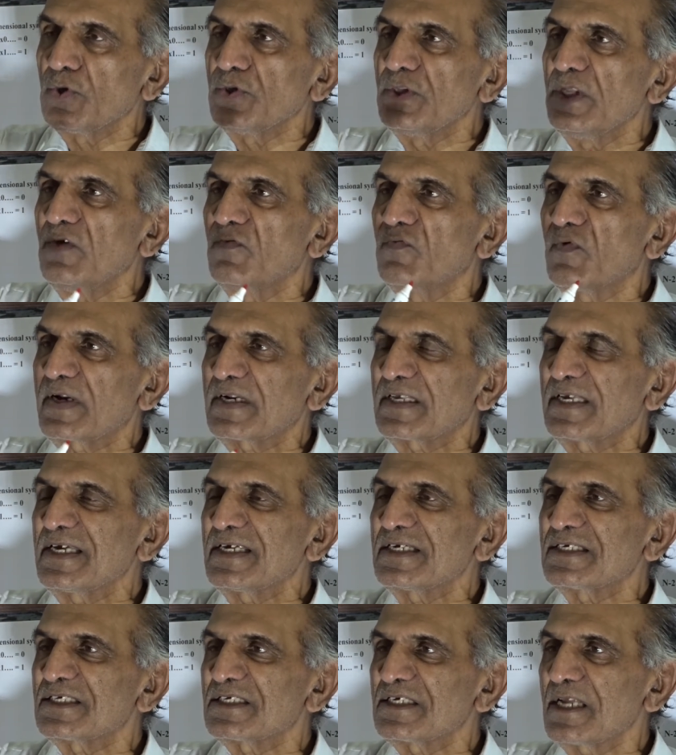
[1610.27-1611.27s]
the
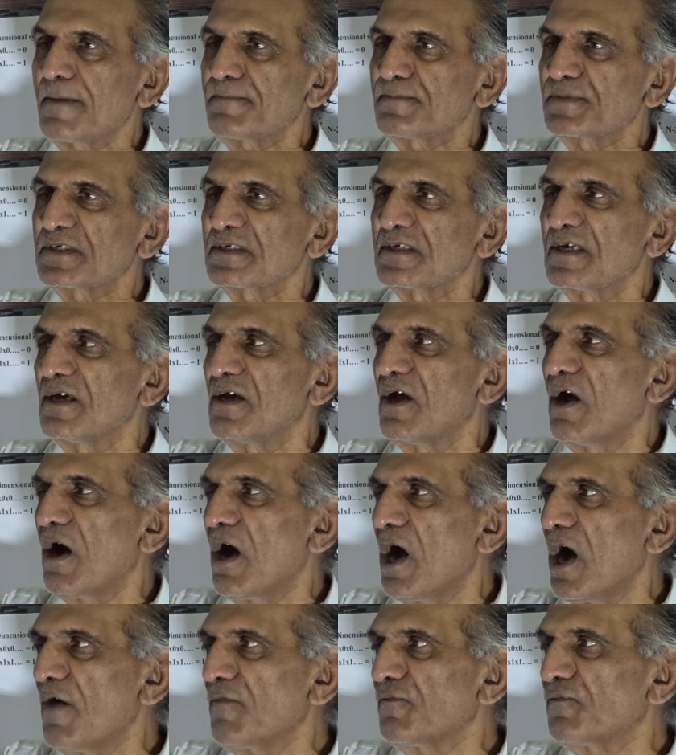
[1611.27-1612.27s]
working steps
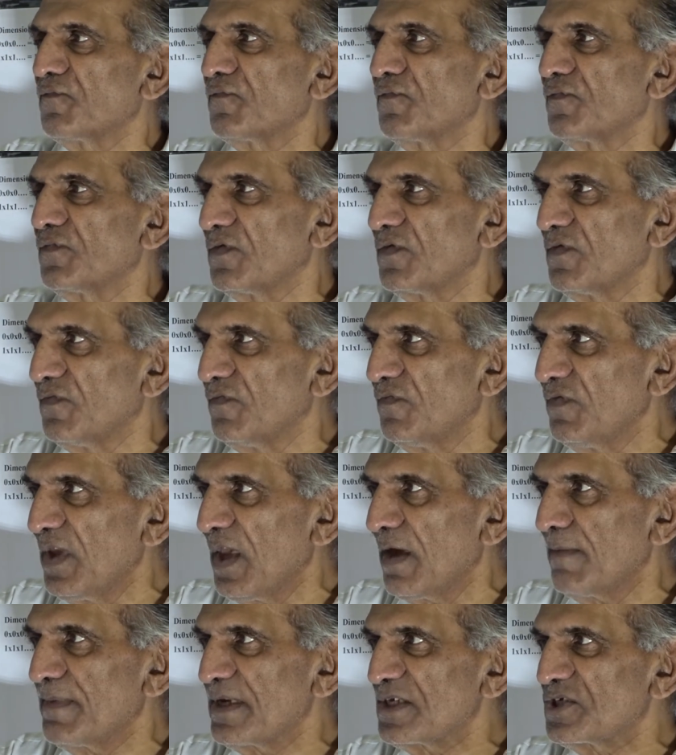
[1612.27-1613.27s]
of
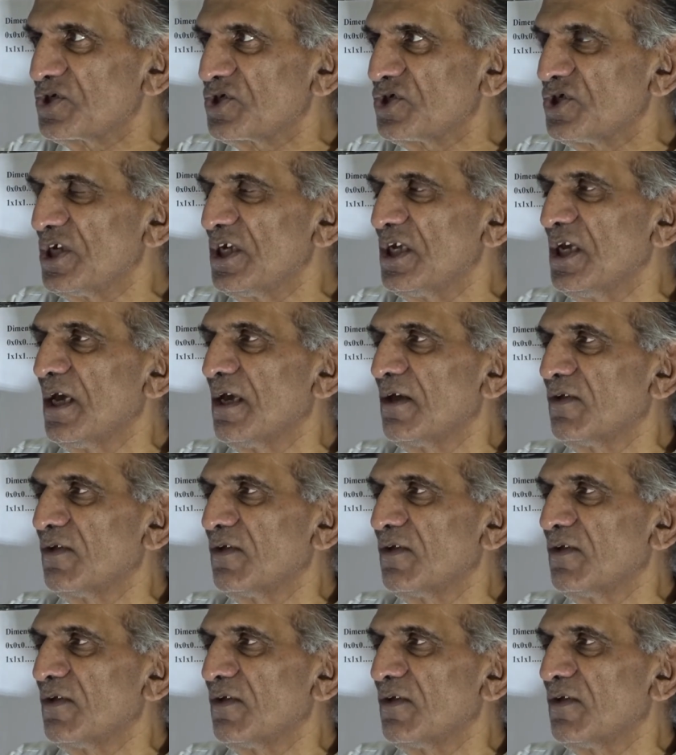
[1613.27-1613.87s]
VMS&T,